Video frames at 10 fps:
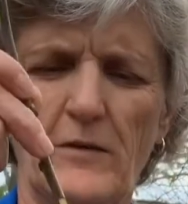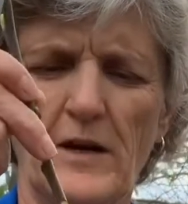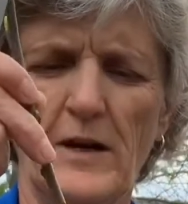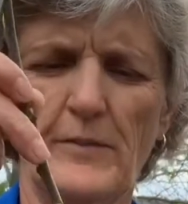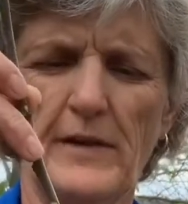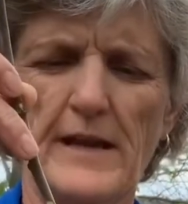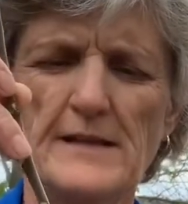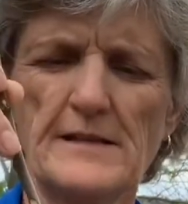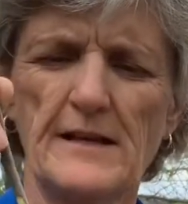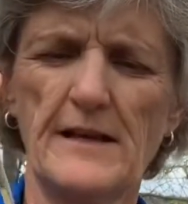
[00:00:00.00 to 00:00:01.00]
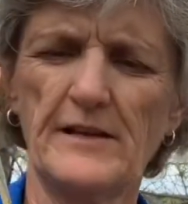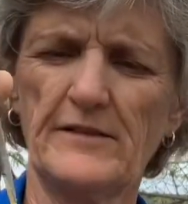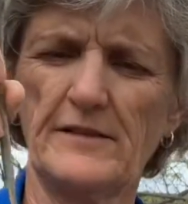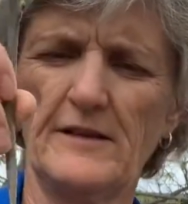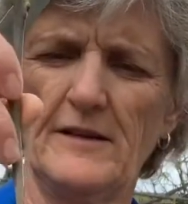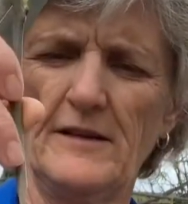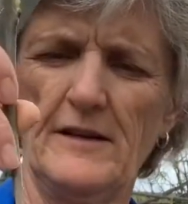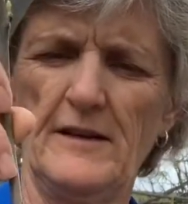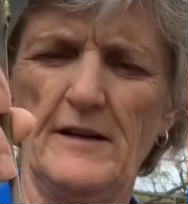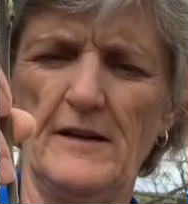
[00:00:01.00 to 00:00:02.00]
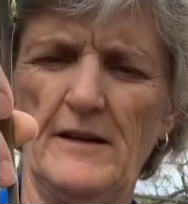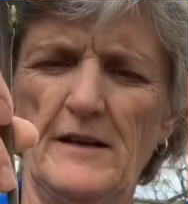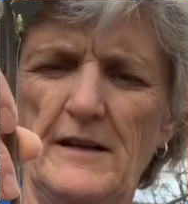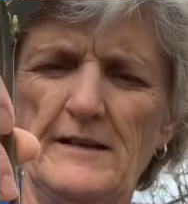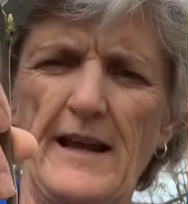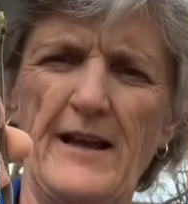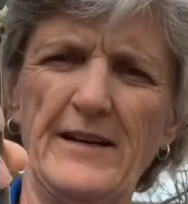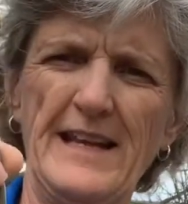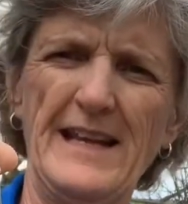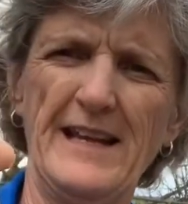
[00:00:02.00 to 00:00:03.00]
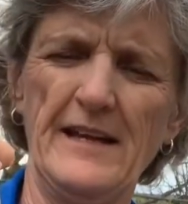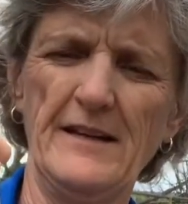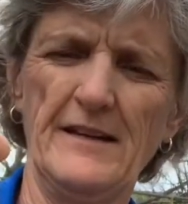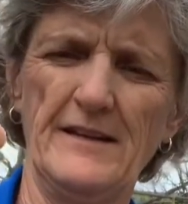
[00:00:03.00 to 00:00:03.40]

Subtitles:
We're going to place this down in.